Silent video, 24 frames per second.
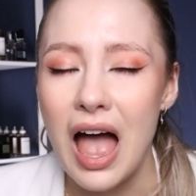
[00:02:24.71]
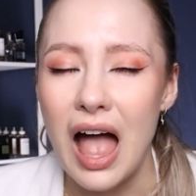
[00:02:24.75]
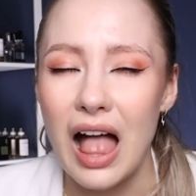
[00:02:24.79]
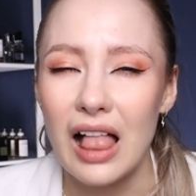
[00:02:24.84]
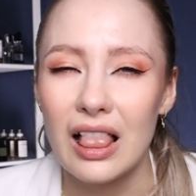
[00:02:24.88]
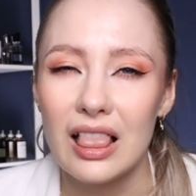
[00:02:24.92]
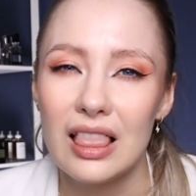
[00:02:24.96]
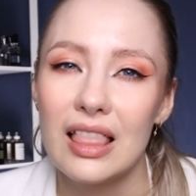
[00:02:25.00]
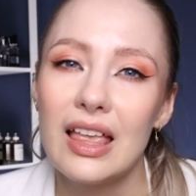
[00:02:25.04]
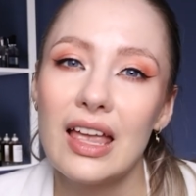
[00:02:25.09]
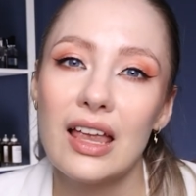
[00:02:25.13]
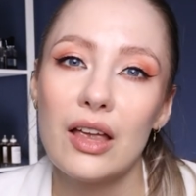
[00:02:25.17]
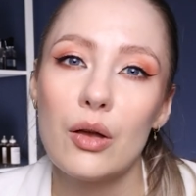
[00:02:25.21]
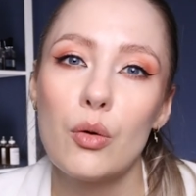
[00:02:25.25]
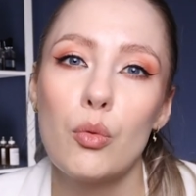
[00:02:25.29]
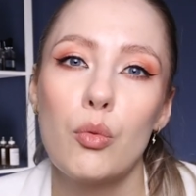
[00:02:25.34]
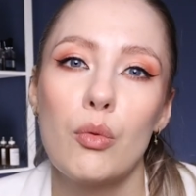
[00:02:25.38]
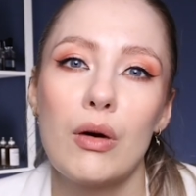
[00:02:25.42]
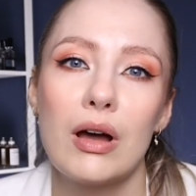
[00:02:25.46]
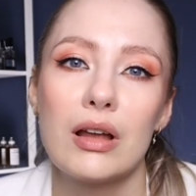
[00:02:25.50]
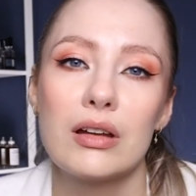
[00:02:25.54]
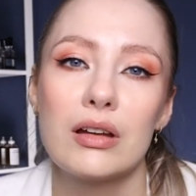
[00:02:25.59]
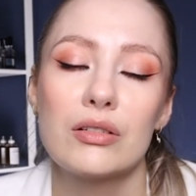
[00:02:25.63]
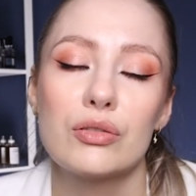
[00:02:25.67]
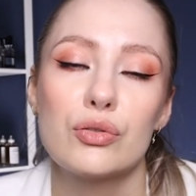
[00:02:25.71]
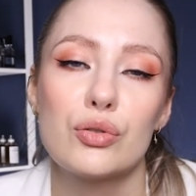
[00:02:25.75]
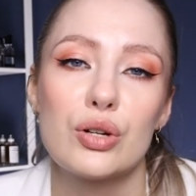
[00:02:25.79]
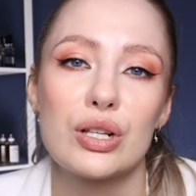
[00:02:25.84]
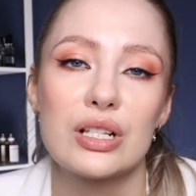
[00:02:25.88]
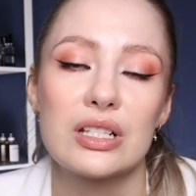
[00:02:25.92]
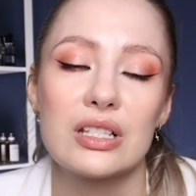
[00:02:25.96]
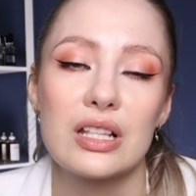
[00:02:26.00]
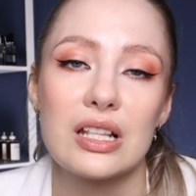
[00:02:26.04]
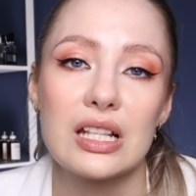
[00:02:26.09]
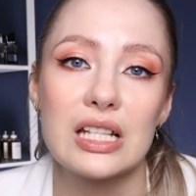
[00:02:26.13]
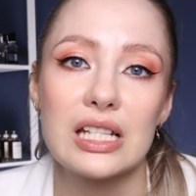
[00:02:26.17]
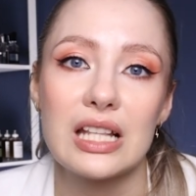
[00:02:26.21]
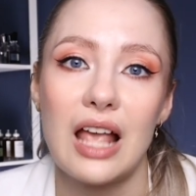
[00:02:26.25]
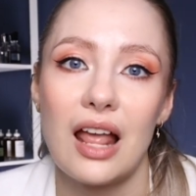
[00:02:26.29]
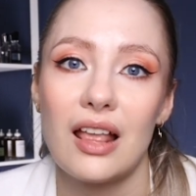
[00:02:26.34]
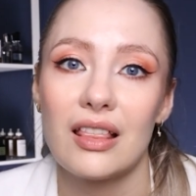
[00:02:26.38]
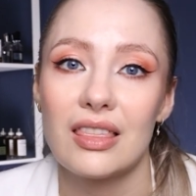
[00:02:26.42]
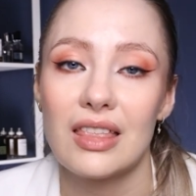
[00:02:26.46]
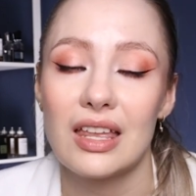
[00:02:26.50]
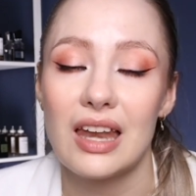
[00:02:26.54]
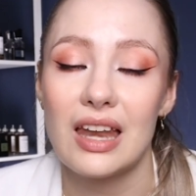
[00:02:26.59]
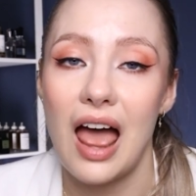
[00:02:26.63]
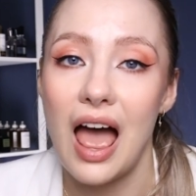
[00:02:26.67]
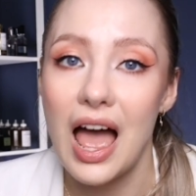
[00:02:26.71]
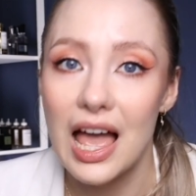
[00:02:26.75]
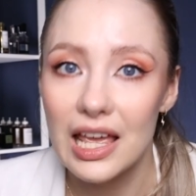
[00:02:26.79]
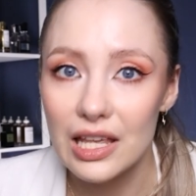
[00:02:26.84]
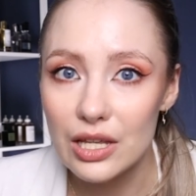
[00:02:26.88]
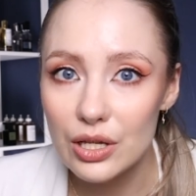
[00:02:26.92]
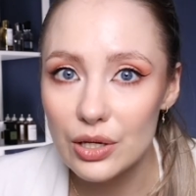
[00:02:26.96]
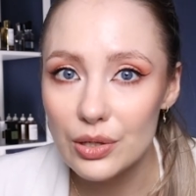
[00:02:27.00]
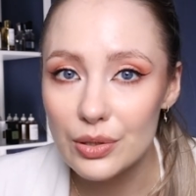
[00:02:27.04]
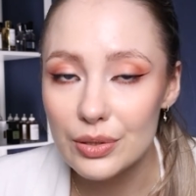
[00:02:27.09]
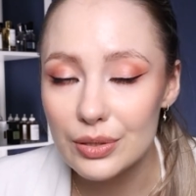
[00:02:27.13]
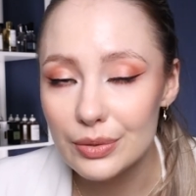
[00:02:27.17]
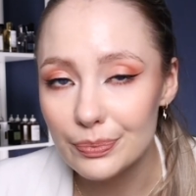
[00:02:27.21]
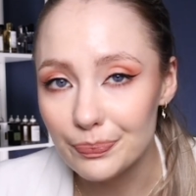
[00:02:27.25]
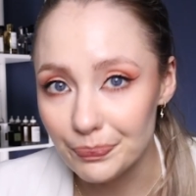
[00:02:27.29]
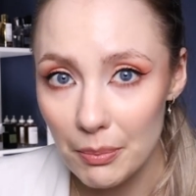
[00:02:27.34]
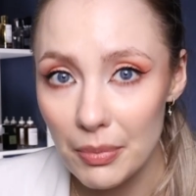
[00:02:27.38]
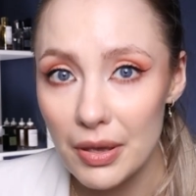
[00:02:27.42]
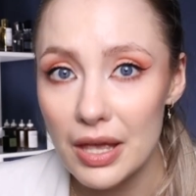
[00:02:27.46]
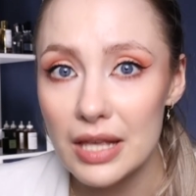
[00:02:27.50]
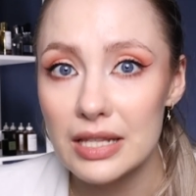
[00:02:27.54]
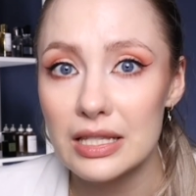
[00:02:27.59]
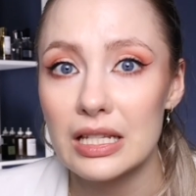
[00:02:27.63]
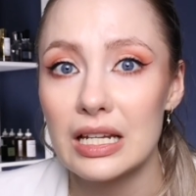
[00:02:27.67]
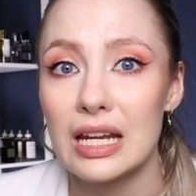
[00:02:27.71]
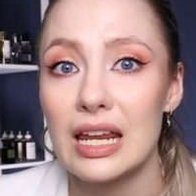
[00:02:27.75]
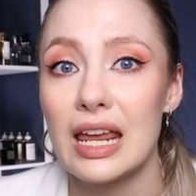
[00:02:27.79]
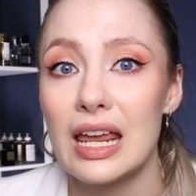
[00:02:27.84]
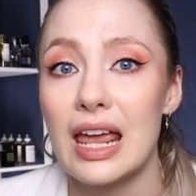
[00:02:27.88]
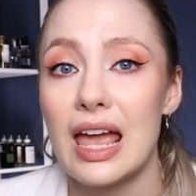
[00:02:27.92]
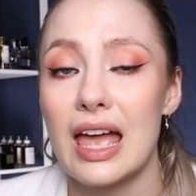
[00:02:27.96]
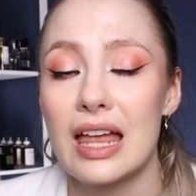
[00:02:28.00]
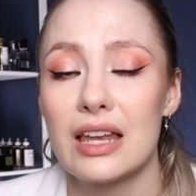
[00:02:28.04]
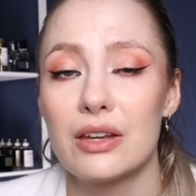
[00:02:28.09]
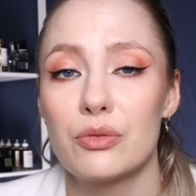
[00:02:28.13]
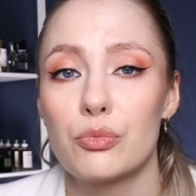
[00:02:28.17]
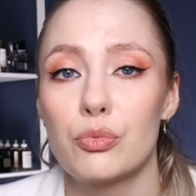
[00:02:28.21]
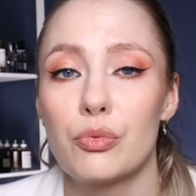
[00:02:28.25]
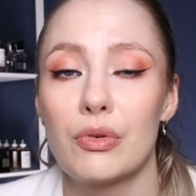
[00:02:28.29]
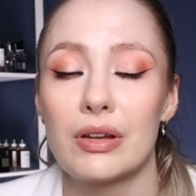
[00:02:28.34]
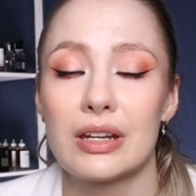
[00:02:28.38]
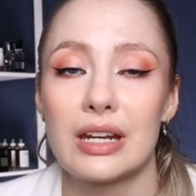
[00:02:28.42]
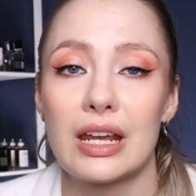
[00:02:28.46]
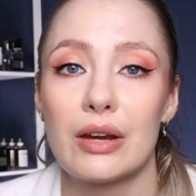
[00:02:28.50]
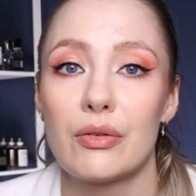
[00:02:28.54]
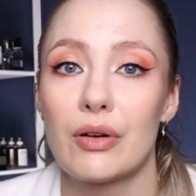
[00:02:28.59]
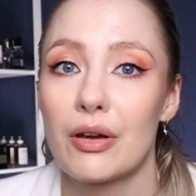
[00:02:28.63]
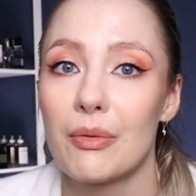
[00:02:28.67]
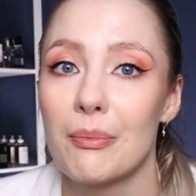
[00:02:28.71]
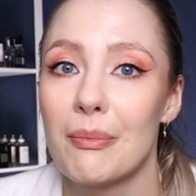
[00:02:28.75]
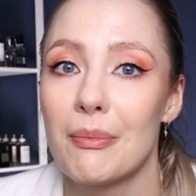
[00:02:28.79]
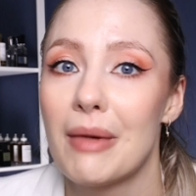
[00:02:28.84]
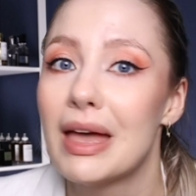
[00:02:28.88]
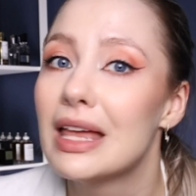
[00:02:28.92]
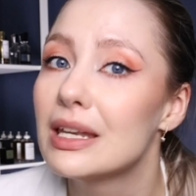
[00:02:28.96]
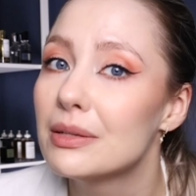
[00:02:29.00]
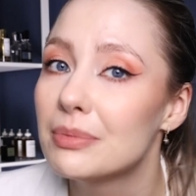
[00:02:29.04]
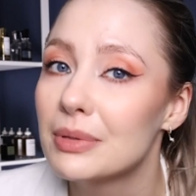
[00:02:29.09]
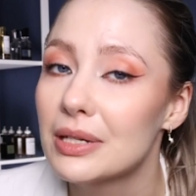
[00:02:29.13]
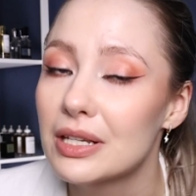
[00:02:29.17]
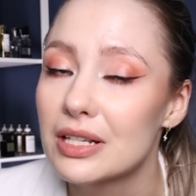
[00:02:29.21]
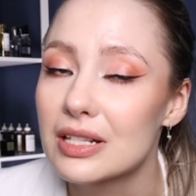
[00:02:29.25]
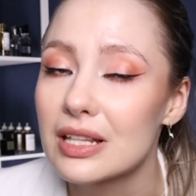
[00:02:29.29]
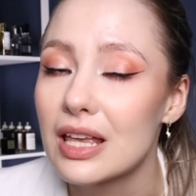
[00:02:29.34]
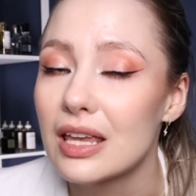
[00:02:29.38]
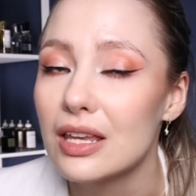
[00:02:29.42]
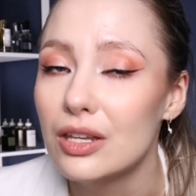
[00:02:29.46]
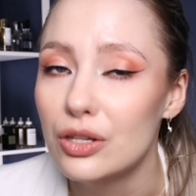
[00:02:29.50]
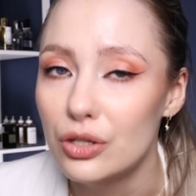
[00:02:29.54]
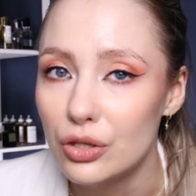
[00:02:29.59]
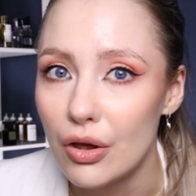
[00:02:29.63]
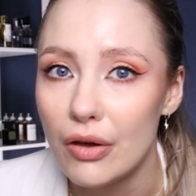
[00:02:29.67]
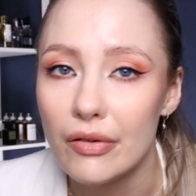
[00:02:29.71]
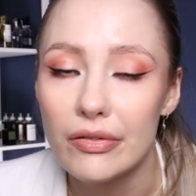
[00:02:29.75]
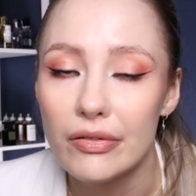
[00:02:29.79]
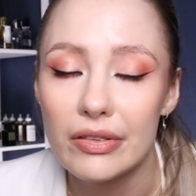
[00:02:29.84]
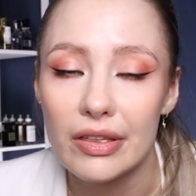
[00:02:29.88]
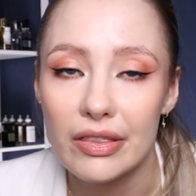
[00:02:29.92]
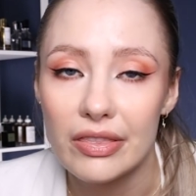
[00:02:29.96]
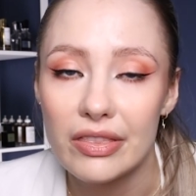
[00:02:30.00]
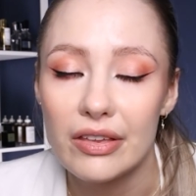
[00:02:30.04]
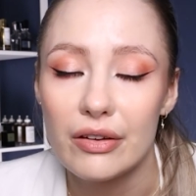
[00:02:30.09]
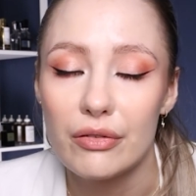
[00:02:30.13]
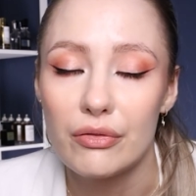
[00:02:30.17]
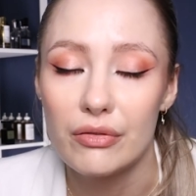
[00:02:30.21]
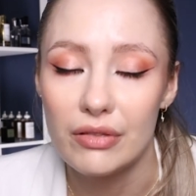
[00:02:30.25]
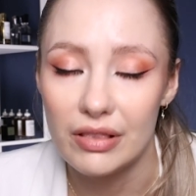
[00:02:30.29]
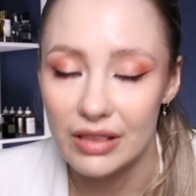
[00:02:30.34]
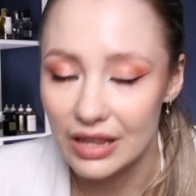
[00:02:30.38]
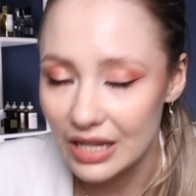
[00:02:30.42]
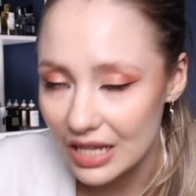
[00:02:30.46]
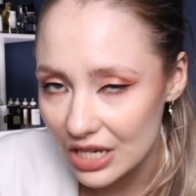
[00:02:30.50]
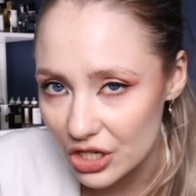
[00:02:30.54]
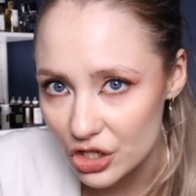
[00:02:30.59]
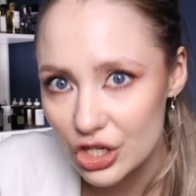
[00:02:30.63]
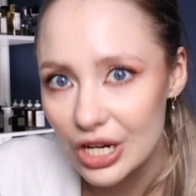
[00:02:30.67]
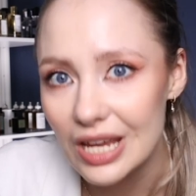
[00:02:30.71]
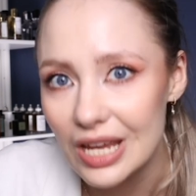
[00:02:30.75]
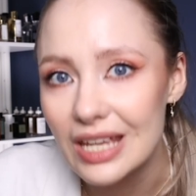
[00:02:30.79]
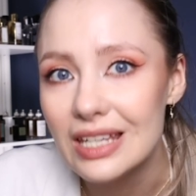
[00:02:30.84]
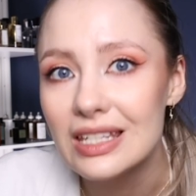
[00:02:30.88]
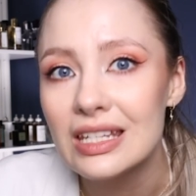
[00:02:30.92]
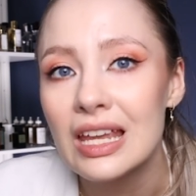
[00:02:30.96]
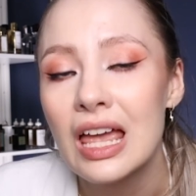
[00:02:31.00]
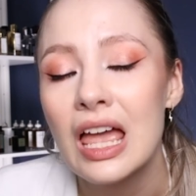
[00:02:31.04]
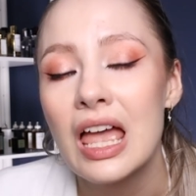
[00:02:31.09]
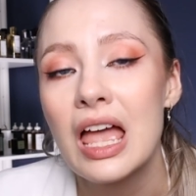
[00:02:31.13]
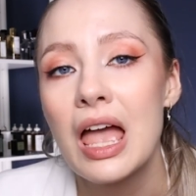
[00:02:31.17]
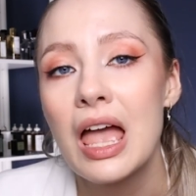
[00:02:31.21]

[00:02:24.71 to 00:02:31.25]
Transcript: I'll link one trusted site that I use personally and one I recommend because I know that they're legit,